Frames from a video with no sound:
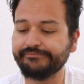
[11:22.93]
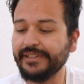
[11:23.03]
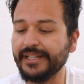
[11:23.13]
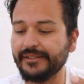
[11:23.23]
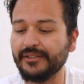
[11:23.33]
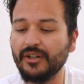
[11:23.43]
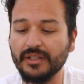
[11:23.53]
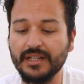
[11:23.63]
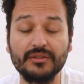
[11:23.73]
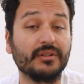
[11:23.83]
you know,
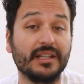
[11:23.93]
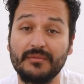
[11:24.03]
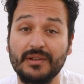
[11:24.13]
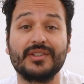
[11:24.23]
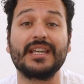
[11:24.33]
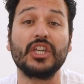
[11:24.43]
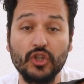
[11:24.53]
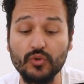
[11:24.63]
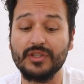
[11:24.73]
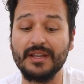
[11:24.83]
holding it together because I
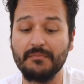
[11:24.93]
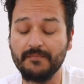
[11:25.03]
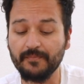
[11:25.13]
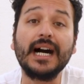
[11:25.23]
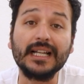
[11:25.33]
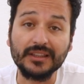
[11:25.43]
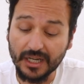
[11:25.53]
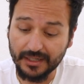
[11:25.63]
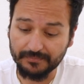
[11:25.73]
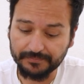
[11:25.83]
use them a
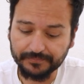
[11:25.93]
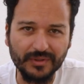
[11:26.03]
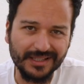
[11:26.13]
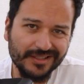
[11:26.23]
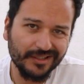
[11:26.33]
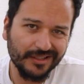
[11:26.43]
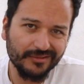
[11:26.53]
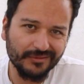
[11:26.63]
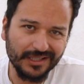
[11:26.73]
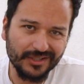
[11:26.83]
ton. With
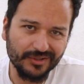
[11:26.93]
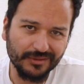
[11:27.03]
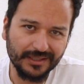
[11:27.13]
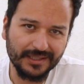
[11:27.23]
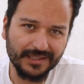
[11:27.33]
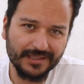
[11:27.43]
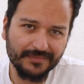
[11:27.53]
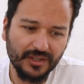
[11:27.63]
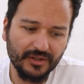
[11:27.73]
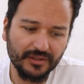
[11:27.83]
starting with a shoe like this,
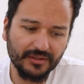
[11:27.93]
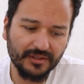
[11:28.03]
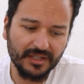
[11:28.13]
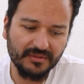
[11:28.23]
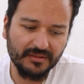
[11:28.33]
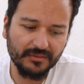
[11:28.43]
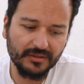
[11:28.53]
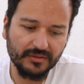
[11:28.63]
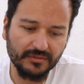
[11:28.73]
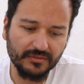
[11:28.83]
you're not gonna be able
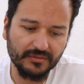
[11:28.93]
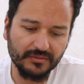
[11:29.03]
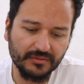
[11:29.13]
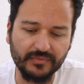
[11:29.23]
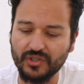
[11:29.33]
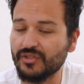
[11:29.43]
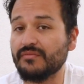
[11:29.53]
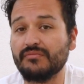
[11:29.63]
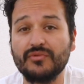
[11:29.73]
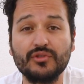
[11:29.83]
to just
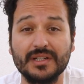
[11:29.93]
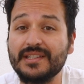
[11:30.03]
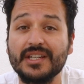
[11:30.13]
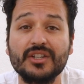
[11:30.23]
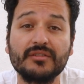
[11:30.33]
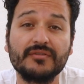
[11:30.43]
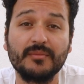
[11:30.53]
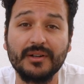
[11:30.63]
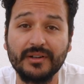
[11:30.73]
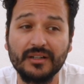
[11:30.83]
transition
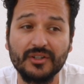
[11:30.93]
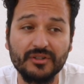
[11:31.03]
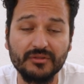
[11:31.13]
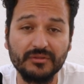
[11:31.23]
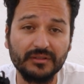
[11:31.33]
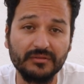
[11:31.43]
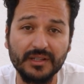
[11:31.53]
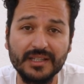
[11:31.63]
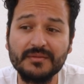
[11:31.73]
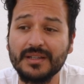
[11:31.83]
from a regular shoe into
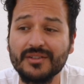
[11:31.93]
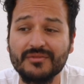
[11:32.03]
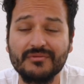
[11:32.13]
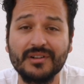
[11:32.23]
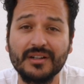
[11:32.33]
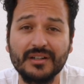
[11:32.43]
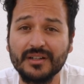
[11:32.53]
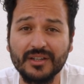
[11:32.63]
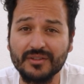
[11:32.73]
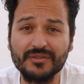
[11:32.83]
this, because we're
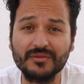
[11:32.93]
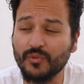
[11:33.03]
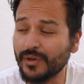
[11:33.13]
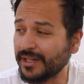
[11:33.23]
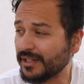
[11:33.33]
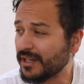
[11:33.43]
used to wearing